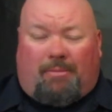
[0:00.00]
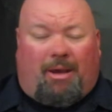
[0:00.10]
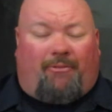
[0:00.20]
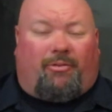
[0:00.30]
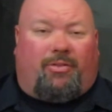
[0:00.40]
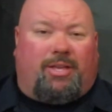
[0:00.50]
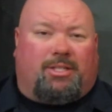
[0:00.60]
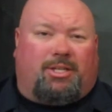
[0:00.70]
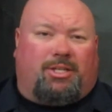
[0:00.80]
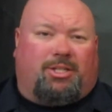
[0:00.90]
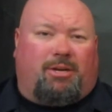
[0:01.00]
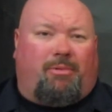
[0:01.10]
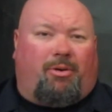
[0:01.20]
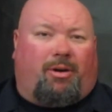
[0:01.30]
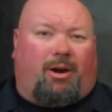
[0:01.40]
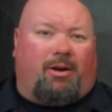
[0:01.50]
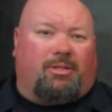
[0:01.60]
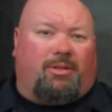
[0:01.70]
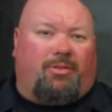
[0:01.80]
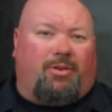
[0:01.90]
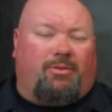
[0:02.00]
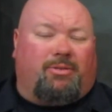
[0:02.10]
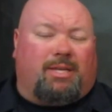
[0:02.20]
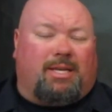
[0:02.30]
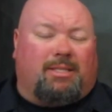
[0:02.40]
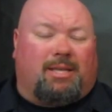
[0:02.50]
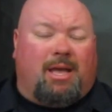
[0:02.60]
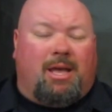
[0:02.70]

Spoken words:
about for this edition of Motor Cars Enthusiasts.